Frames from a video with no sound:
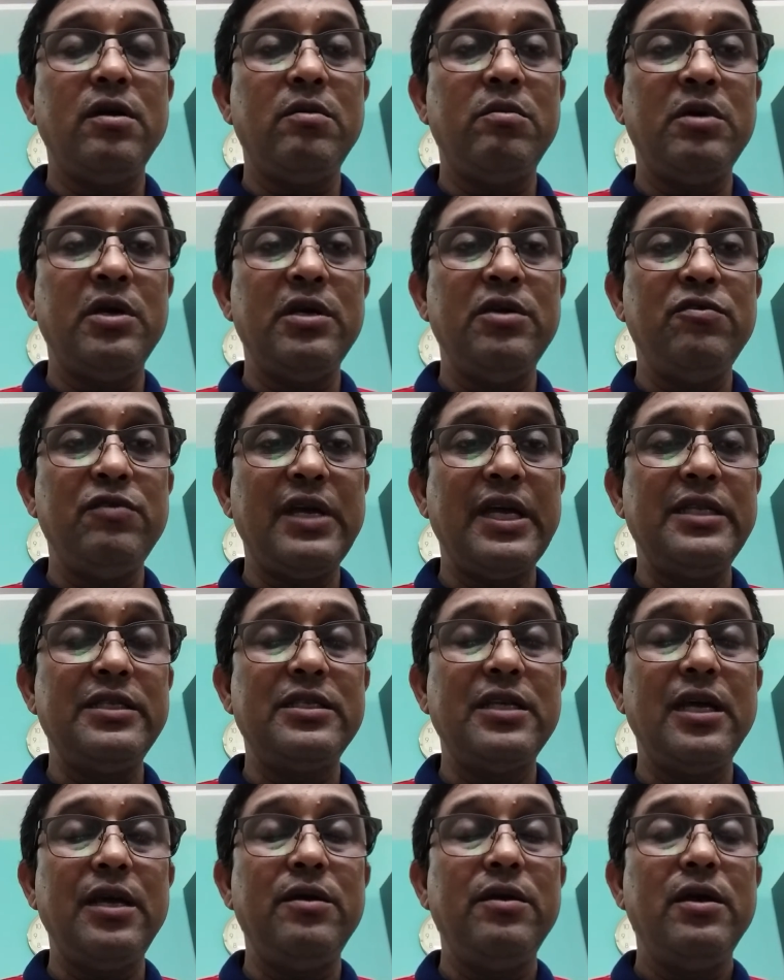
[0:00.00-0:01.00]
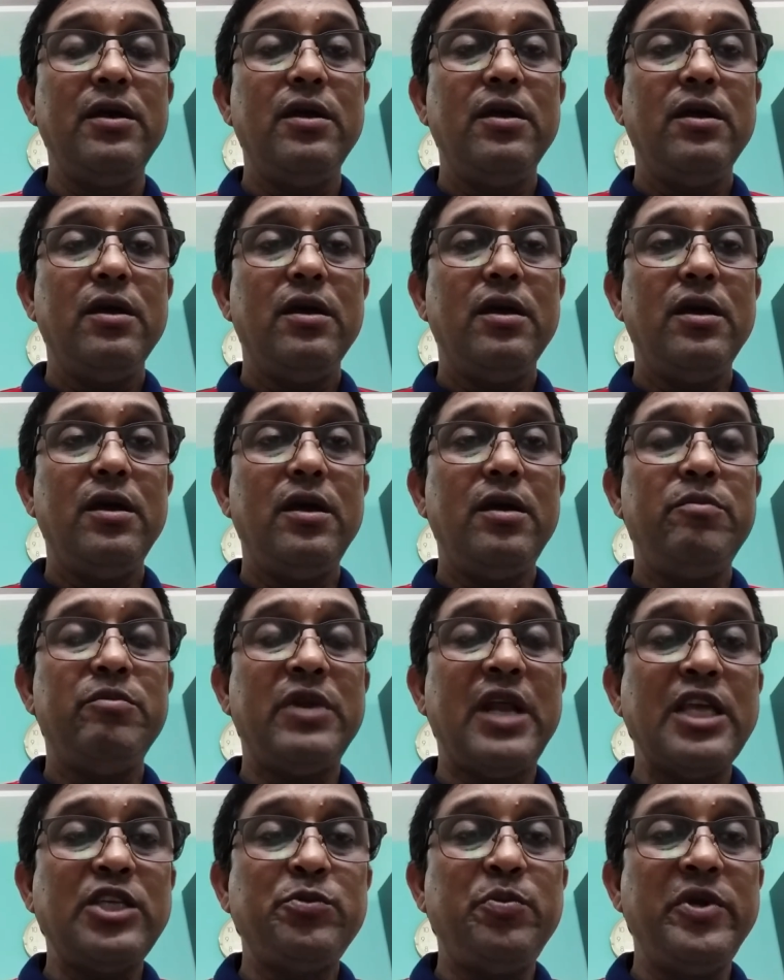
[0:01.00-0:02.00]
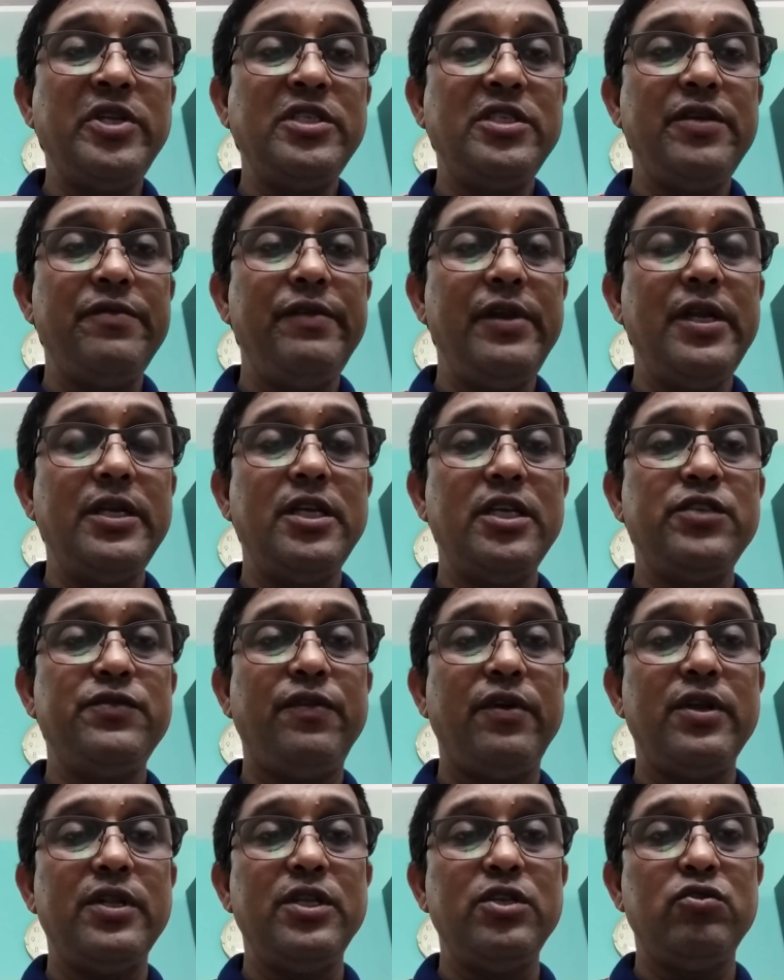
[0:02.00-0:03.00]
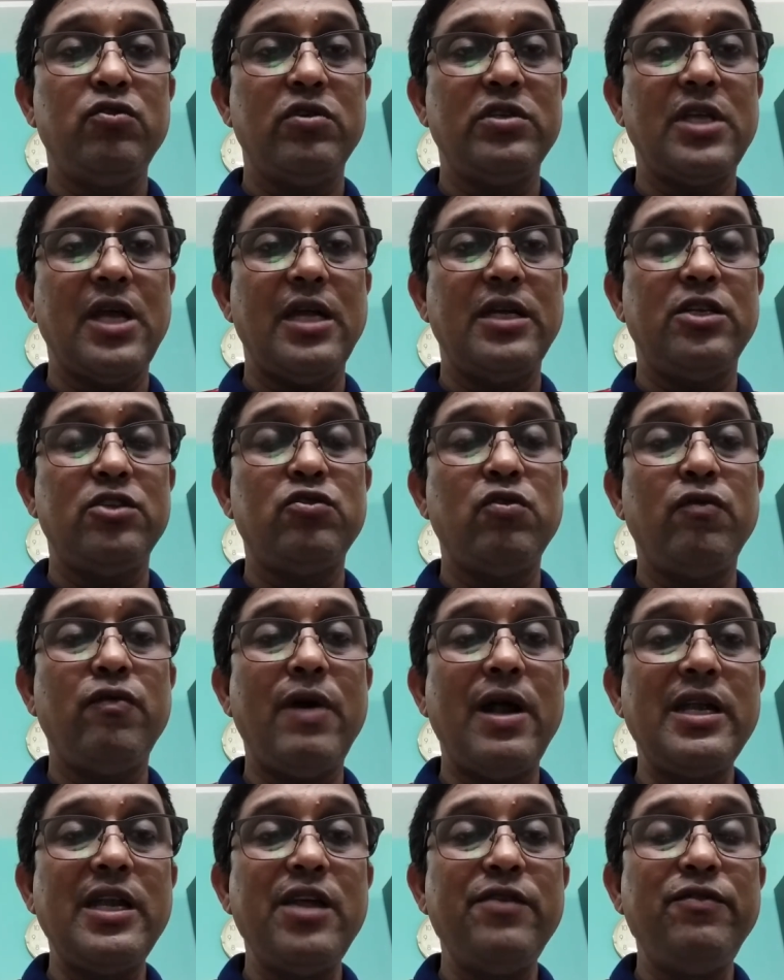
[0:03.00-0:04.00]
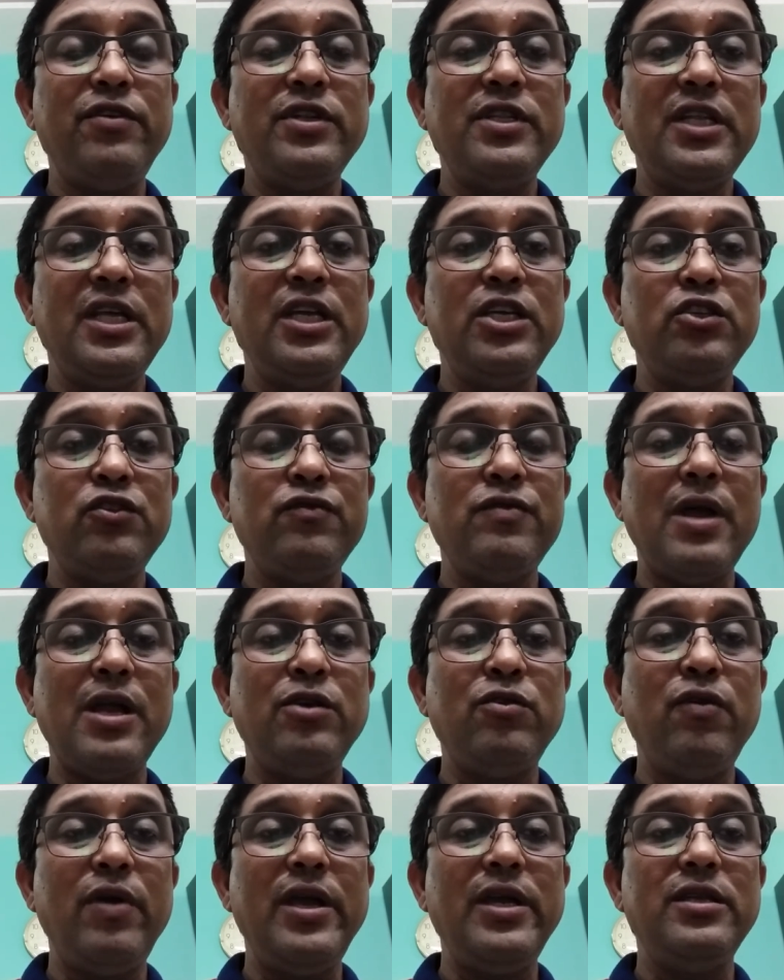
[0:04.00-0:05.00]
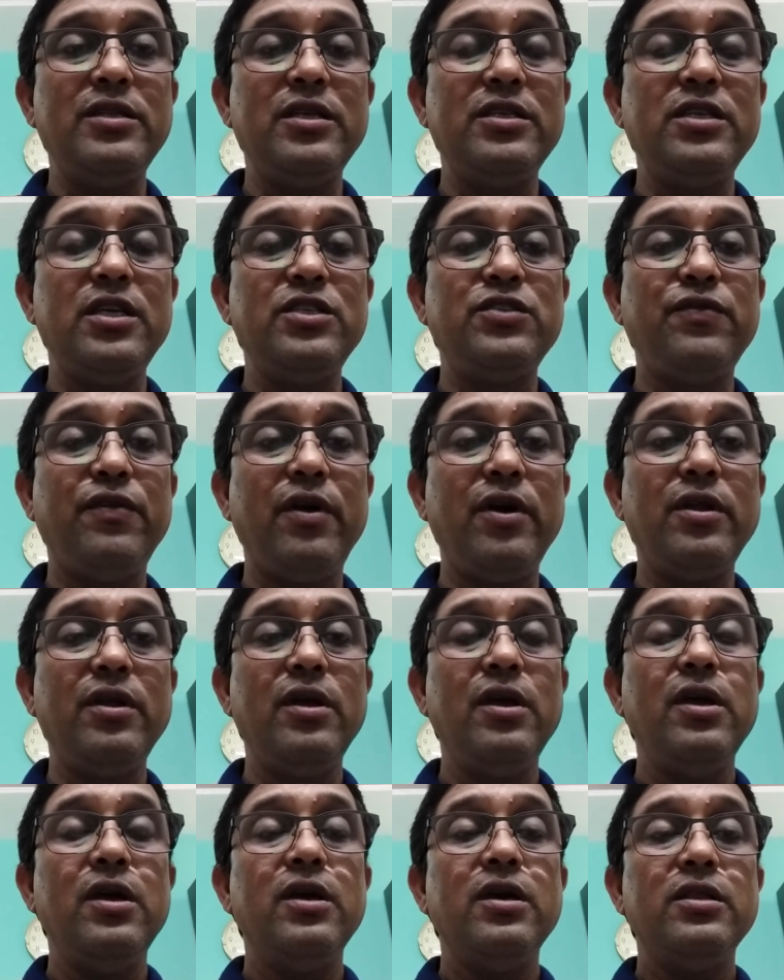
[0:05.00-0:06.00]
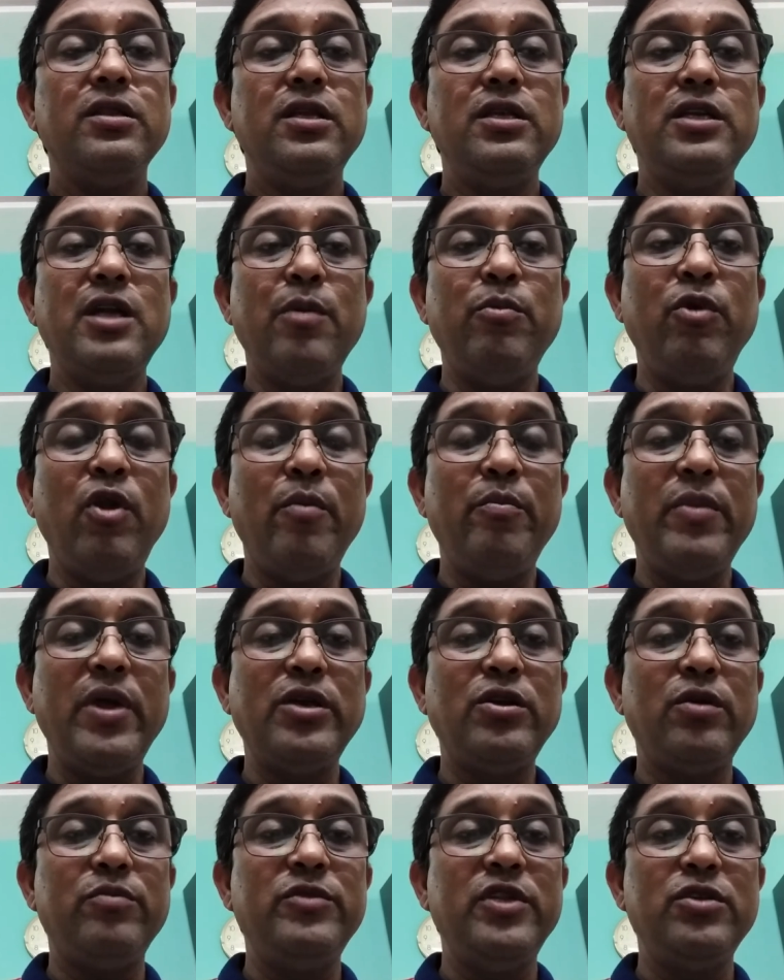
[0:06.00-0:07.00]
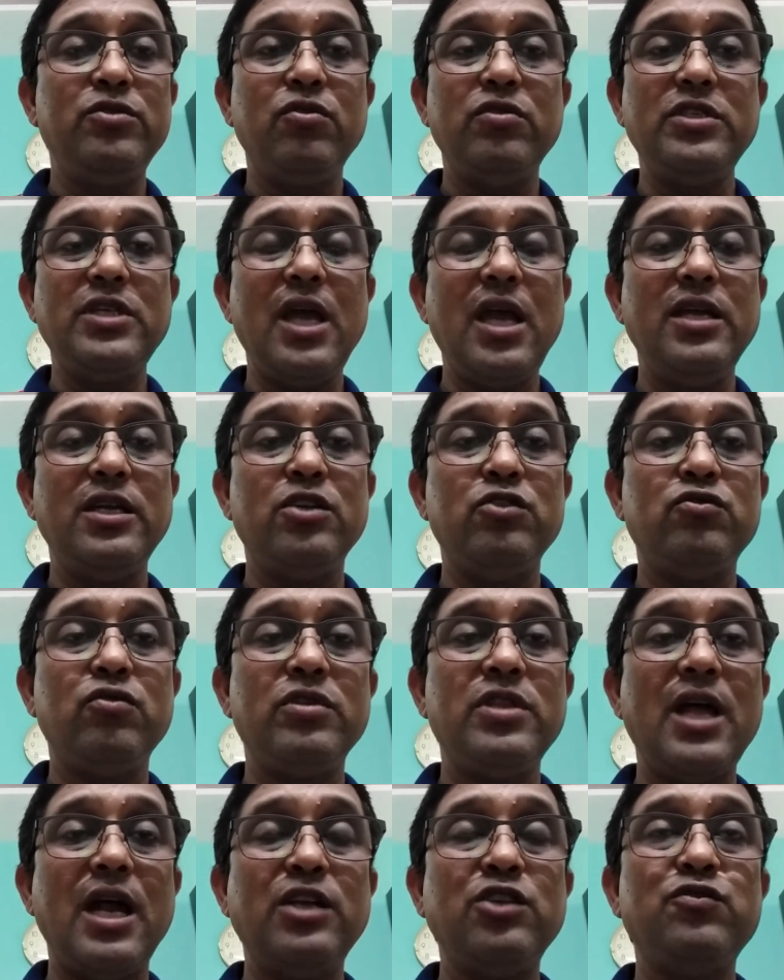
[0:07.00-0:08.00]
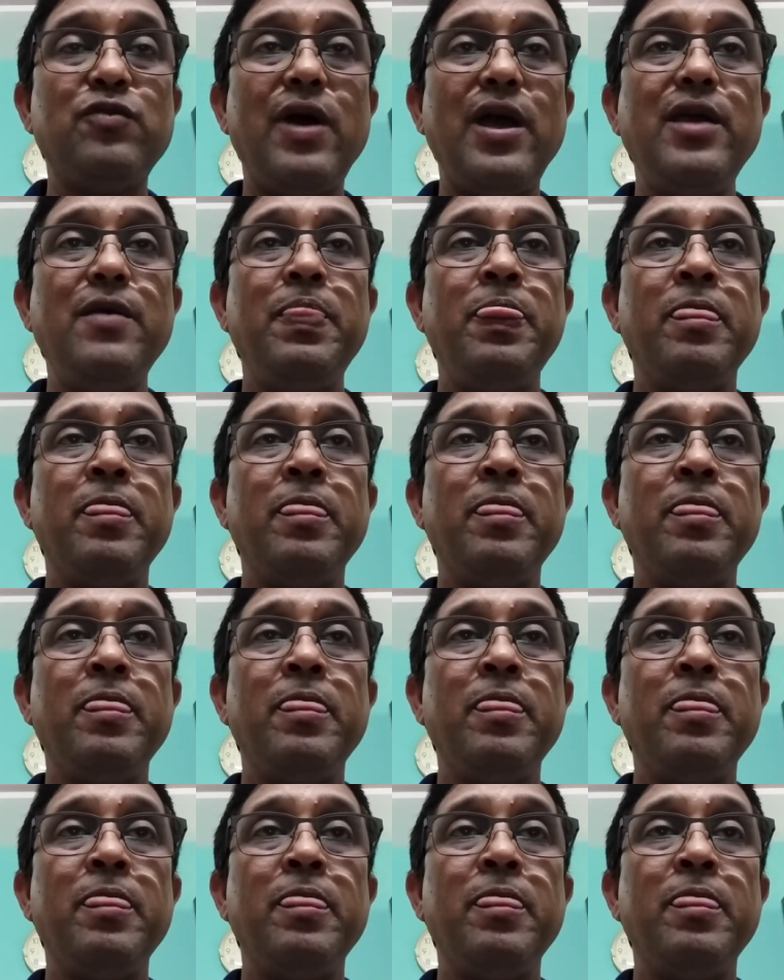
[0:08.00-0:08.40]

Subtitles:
you can say responsibilities for the society. So whatever things we are doing, this is for the development of the society. So that's why